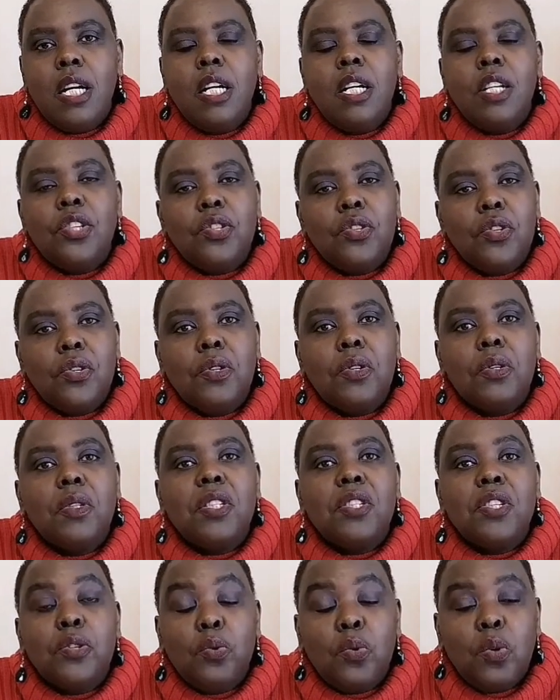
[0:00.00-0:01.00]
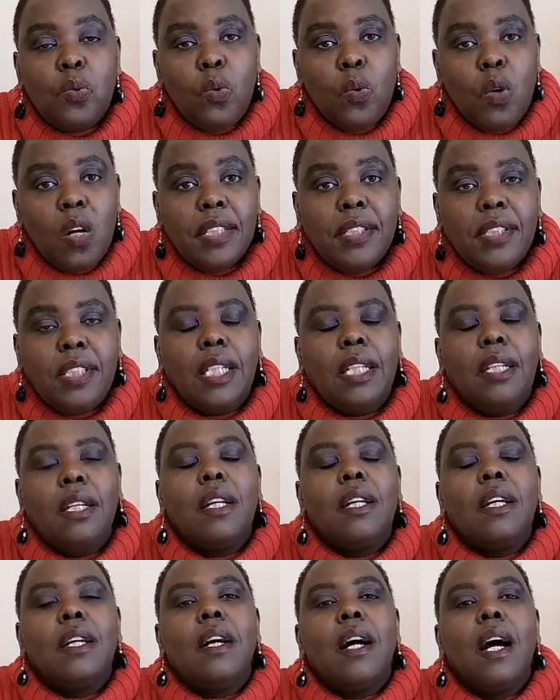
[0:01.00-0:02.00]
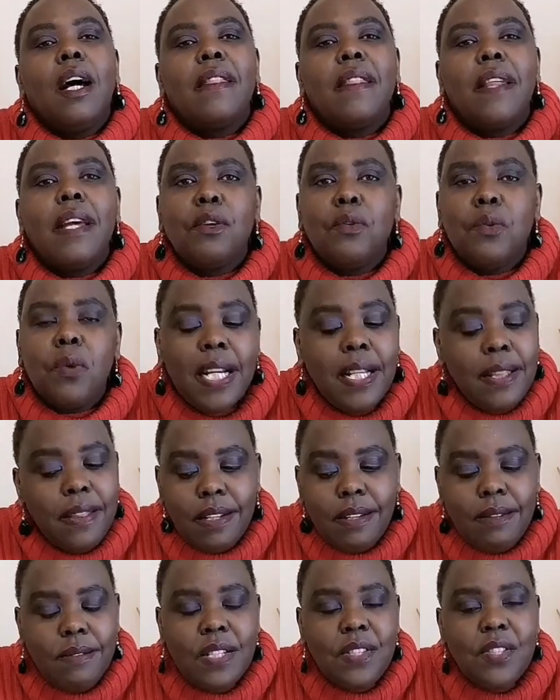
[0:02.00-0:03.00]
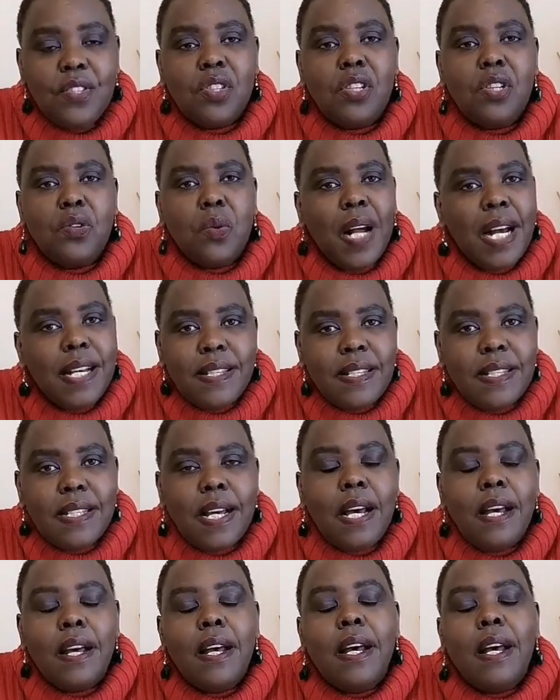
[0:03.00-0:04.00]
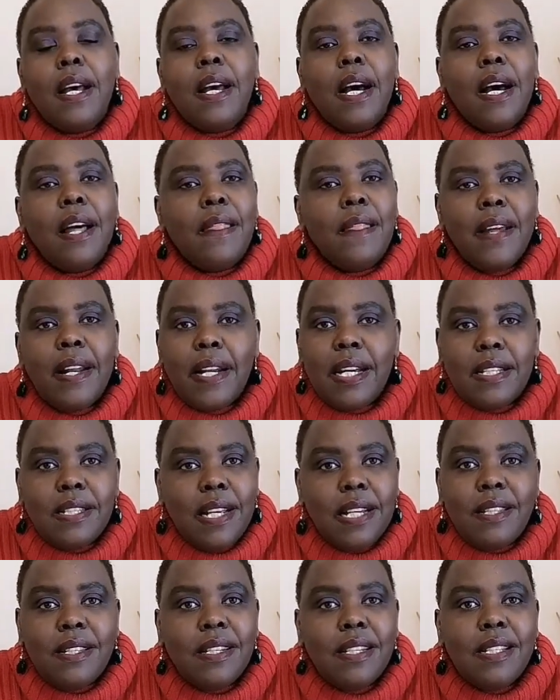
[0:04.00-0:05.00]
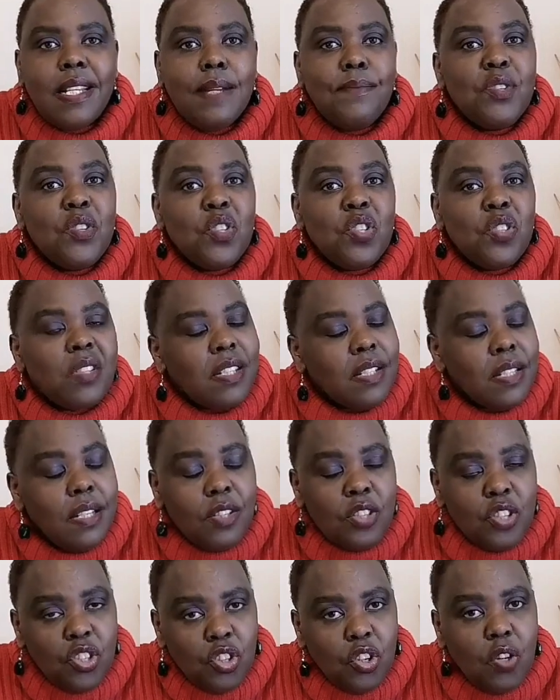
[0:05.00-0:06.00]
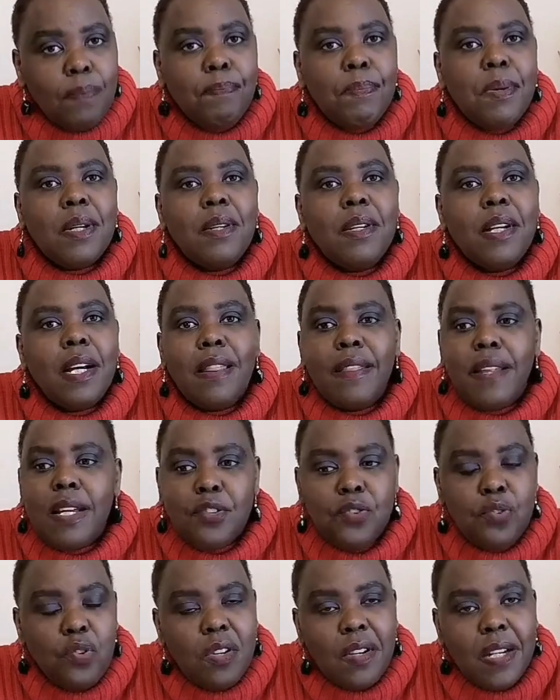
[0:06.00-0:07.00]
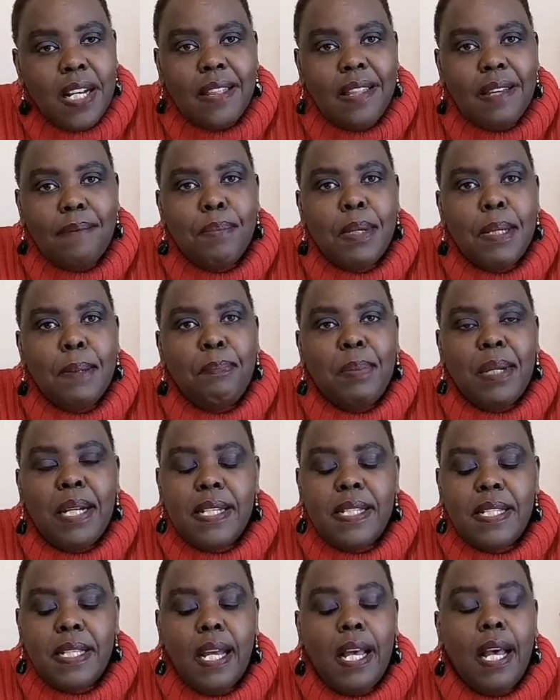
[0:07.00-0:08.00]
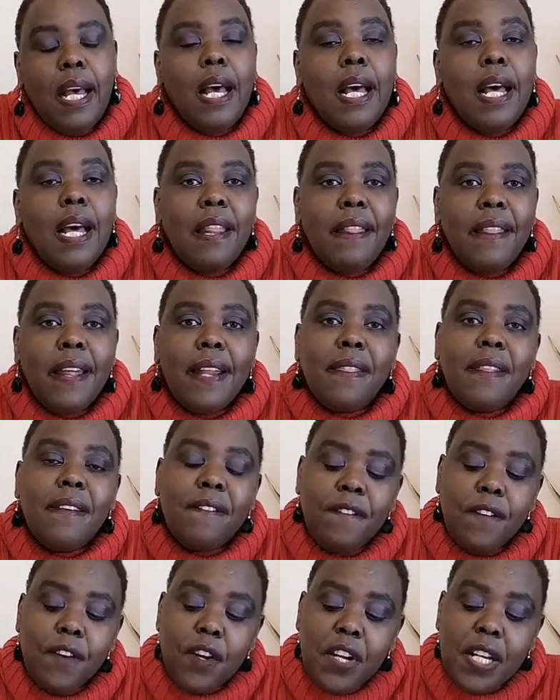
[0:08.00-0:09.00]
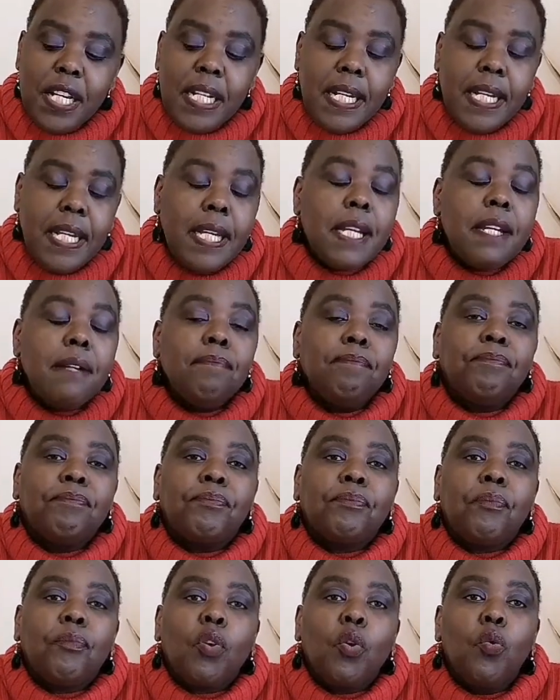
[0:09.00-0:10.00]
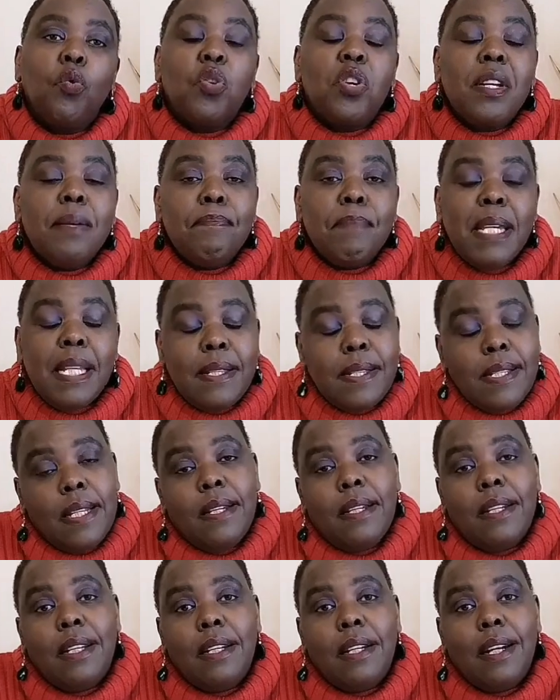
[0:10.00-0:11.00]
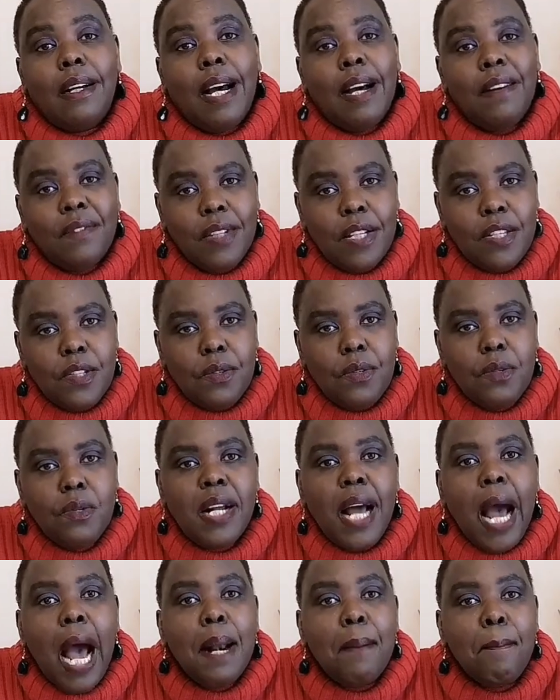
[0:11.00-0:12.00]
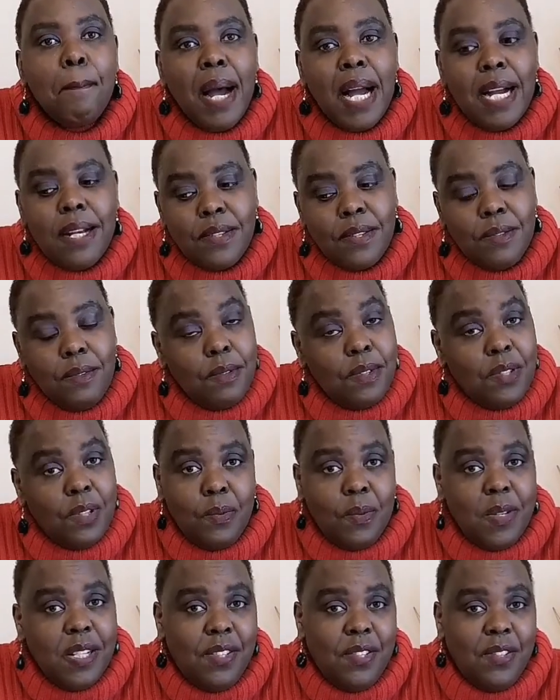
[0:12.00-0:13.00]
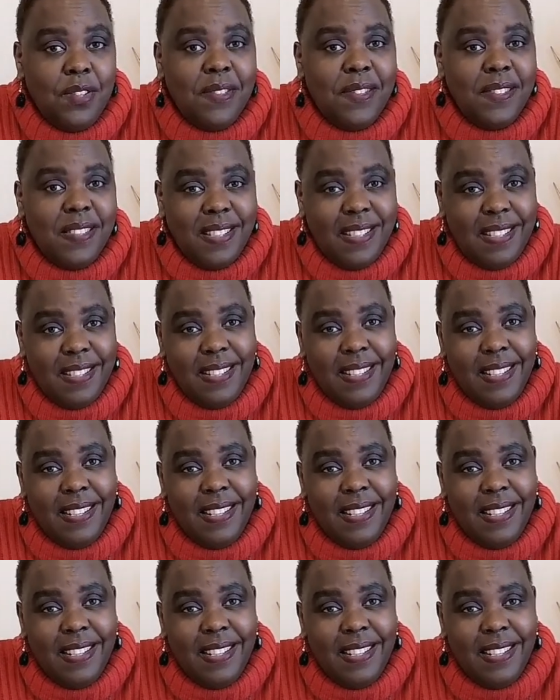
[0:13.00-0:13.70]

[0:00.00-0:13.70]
So she would watch and then write the question, answer, and then exactly the time to say stop, and then she would correct the papers. Then the following day, would meet after school and mark those questions.